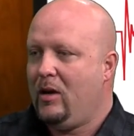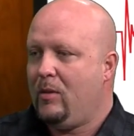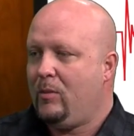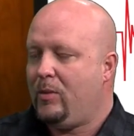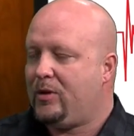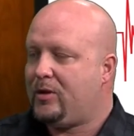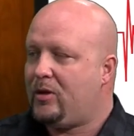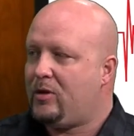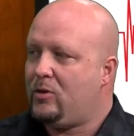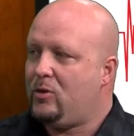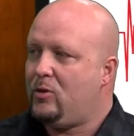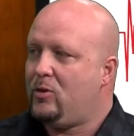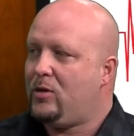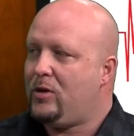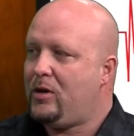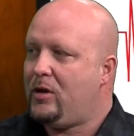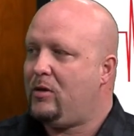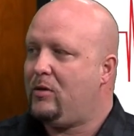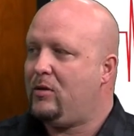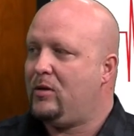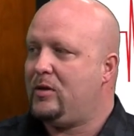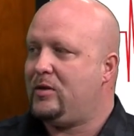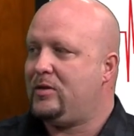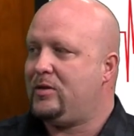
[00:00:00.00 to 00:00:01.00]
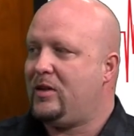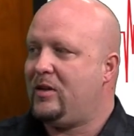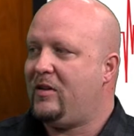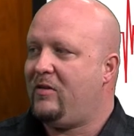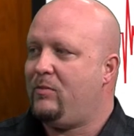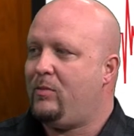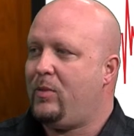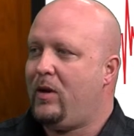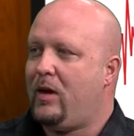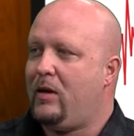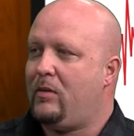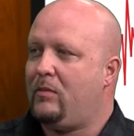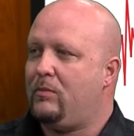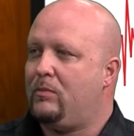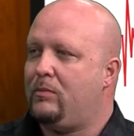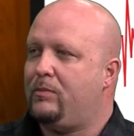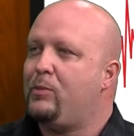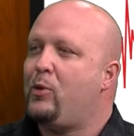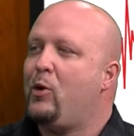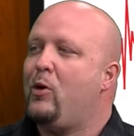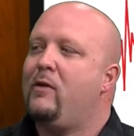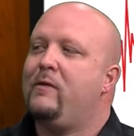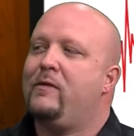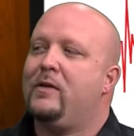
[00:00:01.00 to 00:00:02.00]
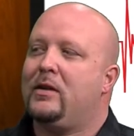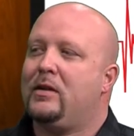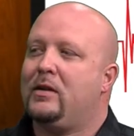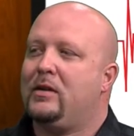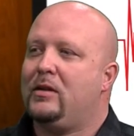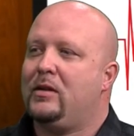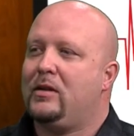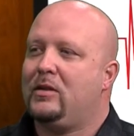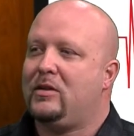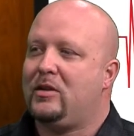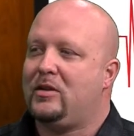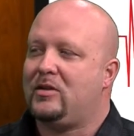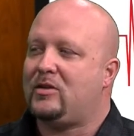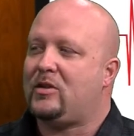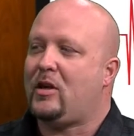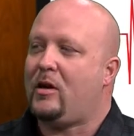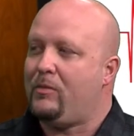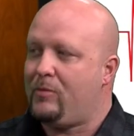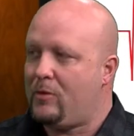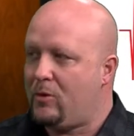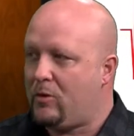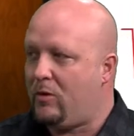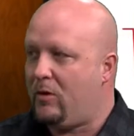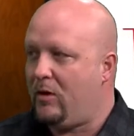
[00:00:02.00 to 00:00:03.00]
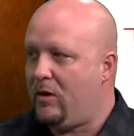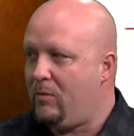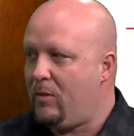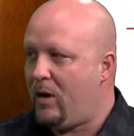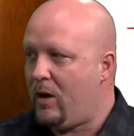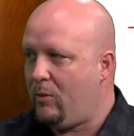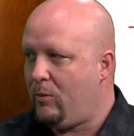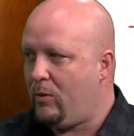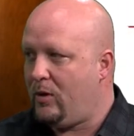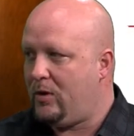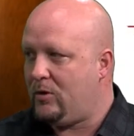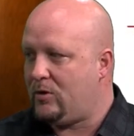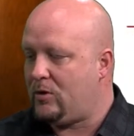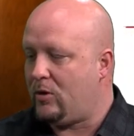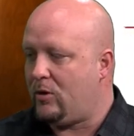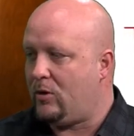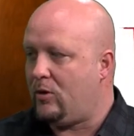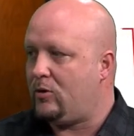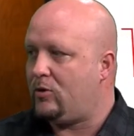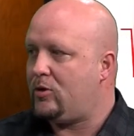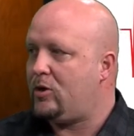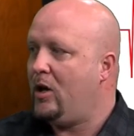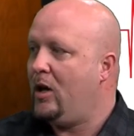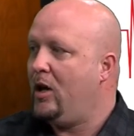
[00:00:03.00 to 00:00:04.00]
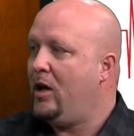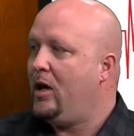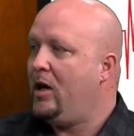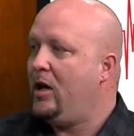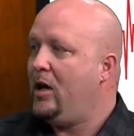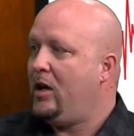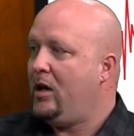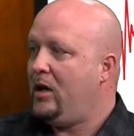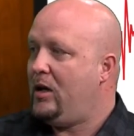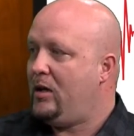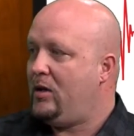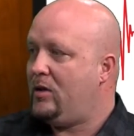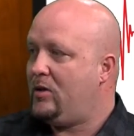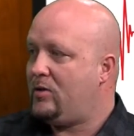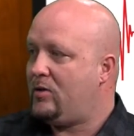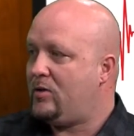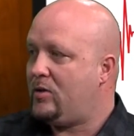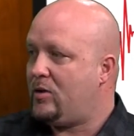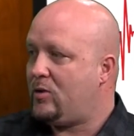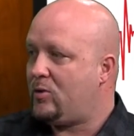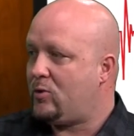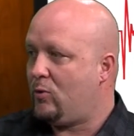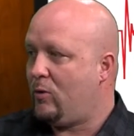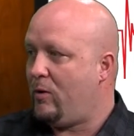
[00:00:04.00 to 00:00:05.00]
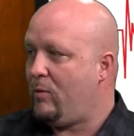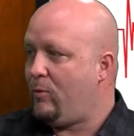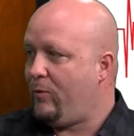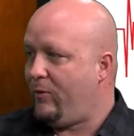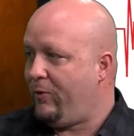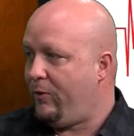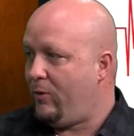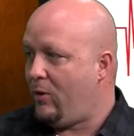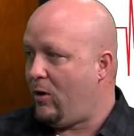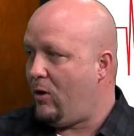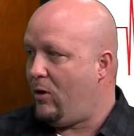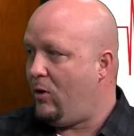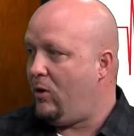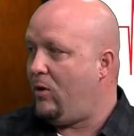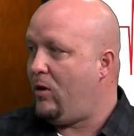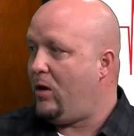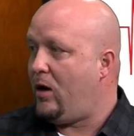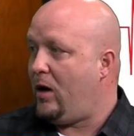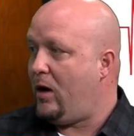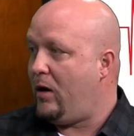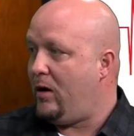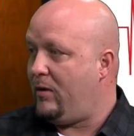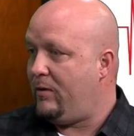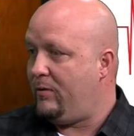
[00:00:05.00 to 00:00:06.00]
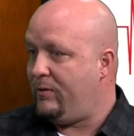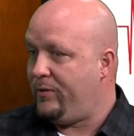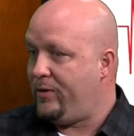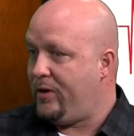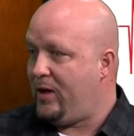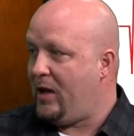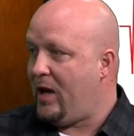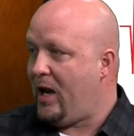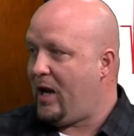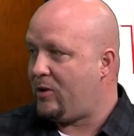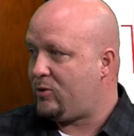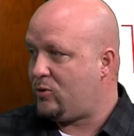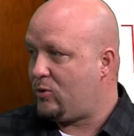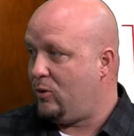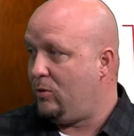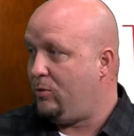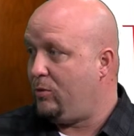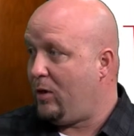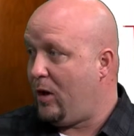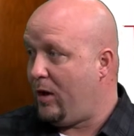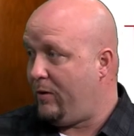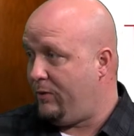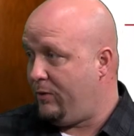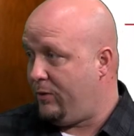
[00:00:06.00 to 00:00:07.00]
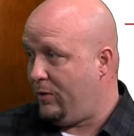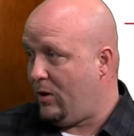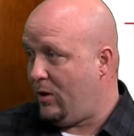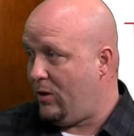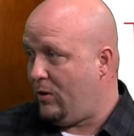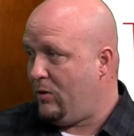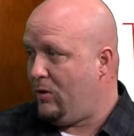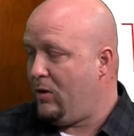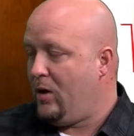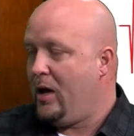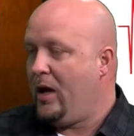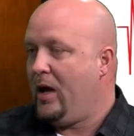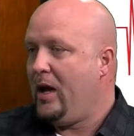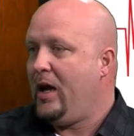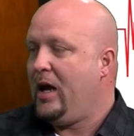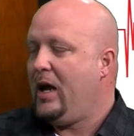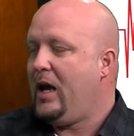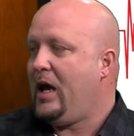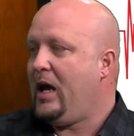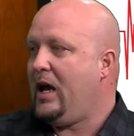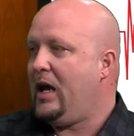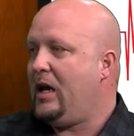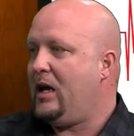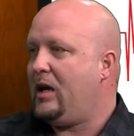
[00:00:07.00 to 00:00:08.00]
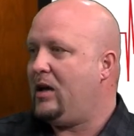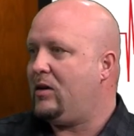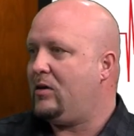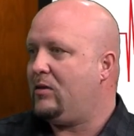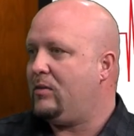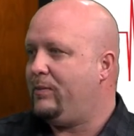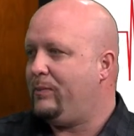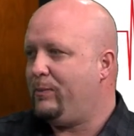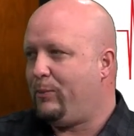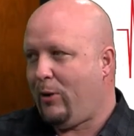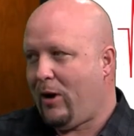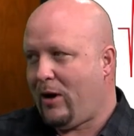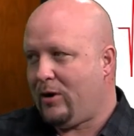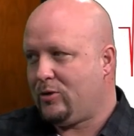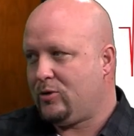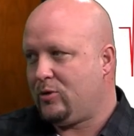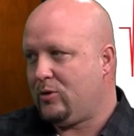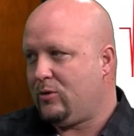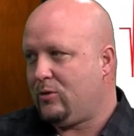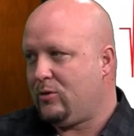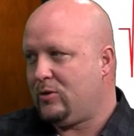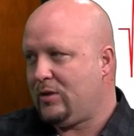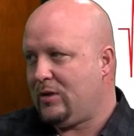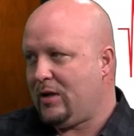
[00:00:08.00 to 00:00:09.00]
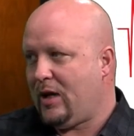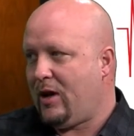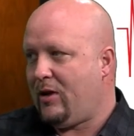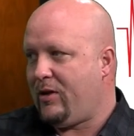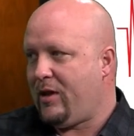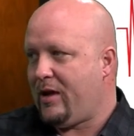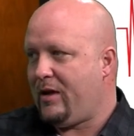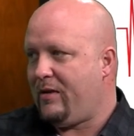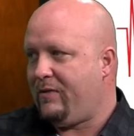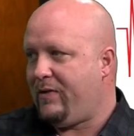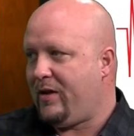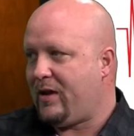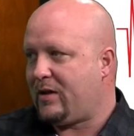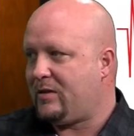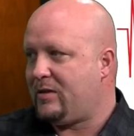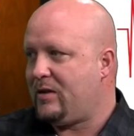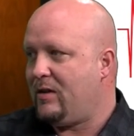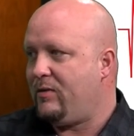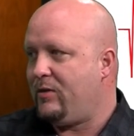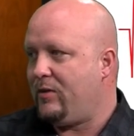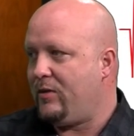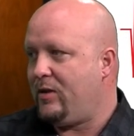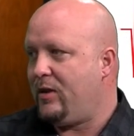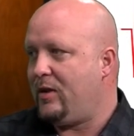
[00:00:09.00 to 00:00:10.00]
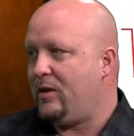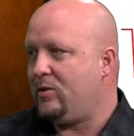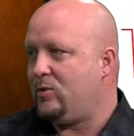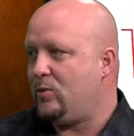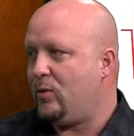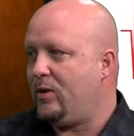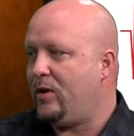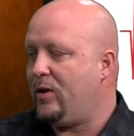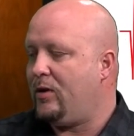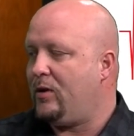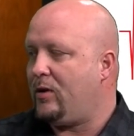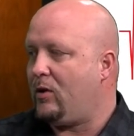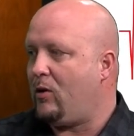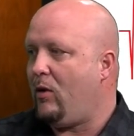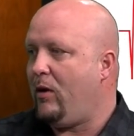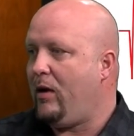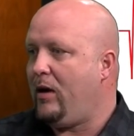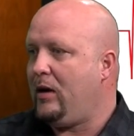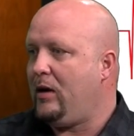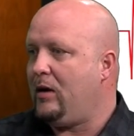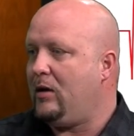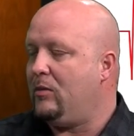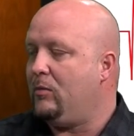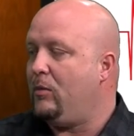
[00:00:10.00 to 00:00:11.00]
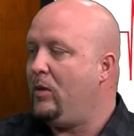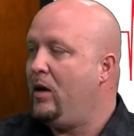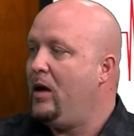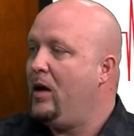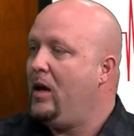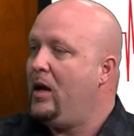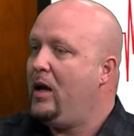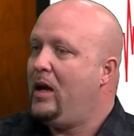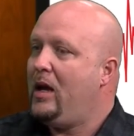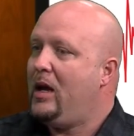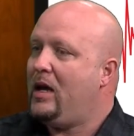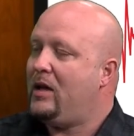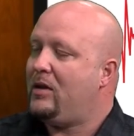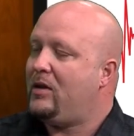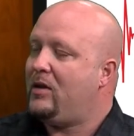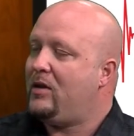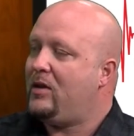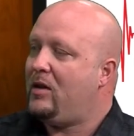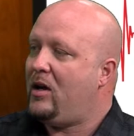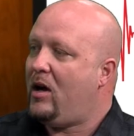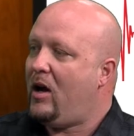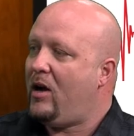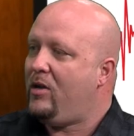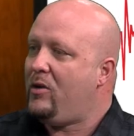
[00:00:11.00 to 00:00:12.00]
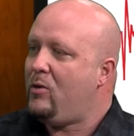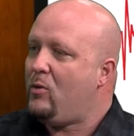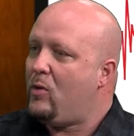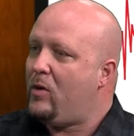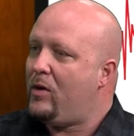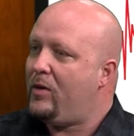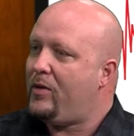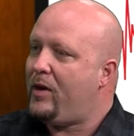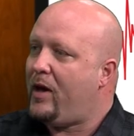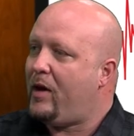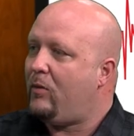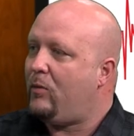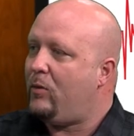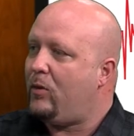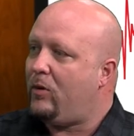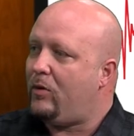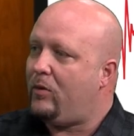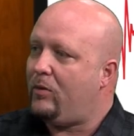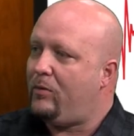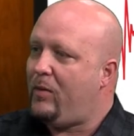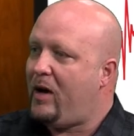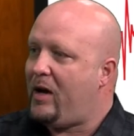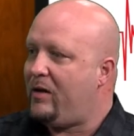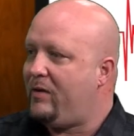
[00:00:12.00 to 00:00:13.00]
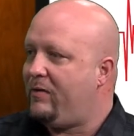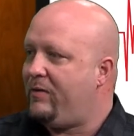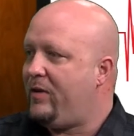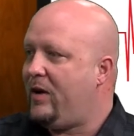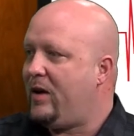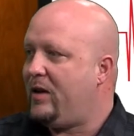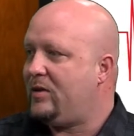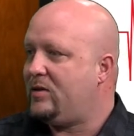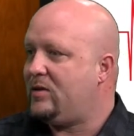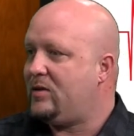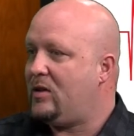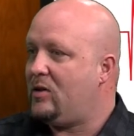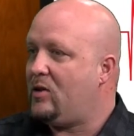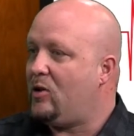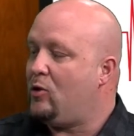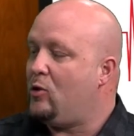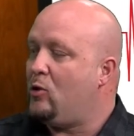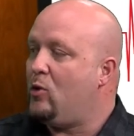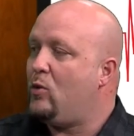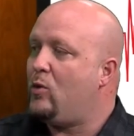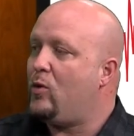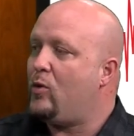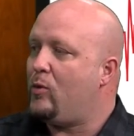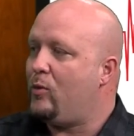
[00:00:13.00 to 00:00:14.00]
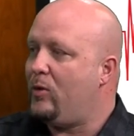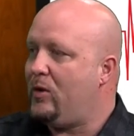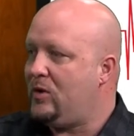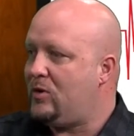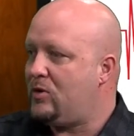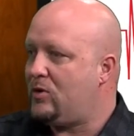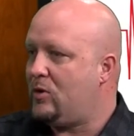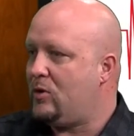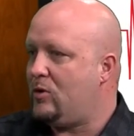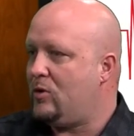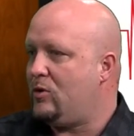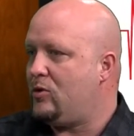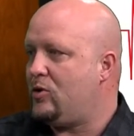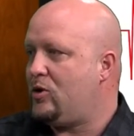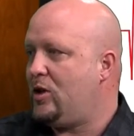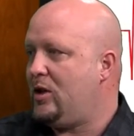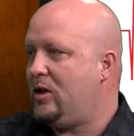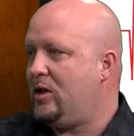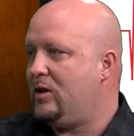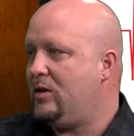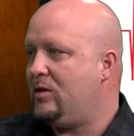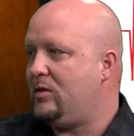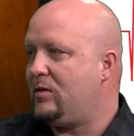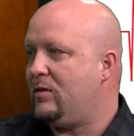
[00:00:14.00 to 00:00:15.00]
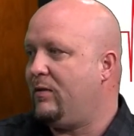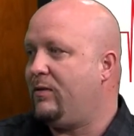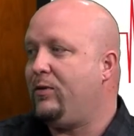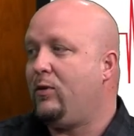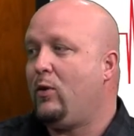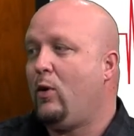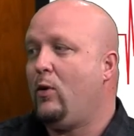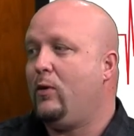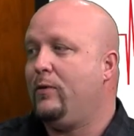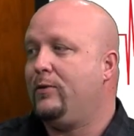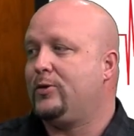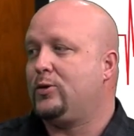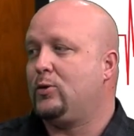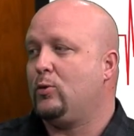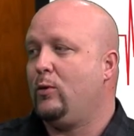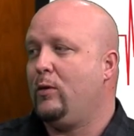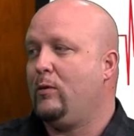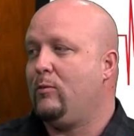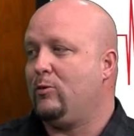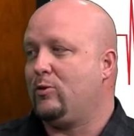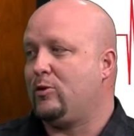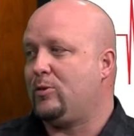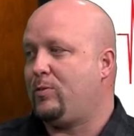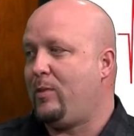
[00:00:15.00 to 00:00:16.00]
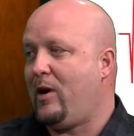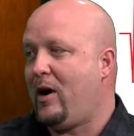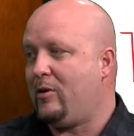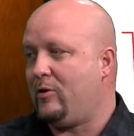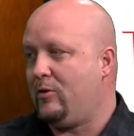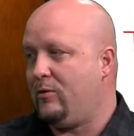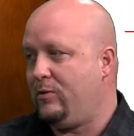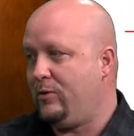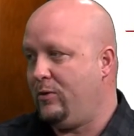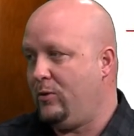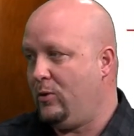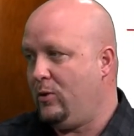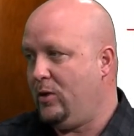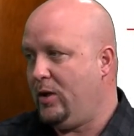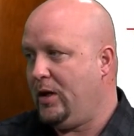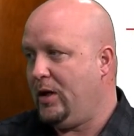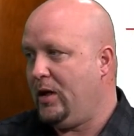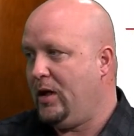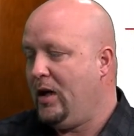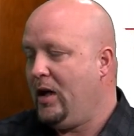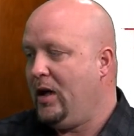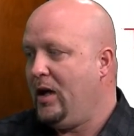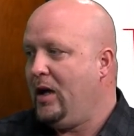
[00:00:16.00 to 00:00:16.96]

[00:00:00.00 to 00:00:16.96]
but the two theories that have been proven to some degree by research is the cerebral flow of the actual blood flow and pressures and how that affects different things within the cranium. And then the other one that will manifest in the newer research is the flow of cerebral spinal fluid.